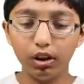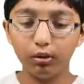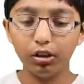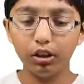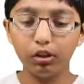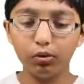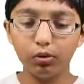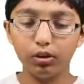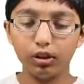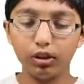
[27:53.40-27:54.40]
then we need to
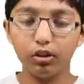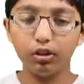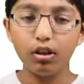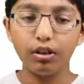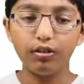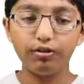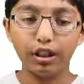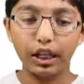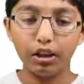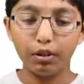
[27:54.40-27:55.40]
also
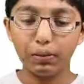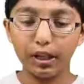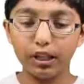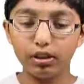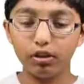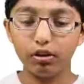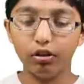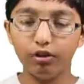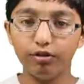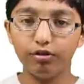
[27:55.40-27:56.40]
forget the place
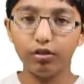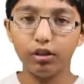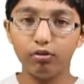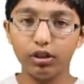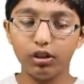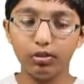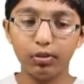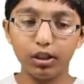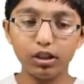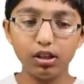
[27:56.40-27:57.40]
of the
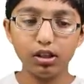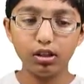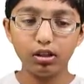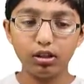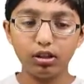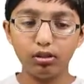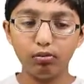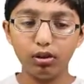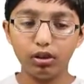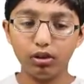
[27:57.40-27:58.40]
resume button.
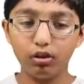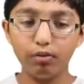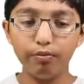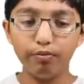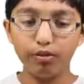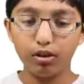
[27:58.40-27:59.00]
Resume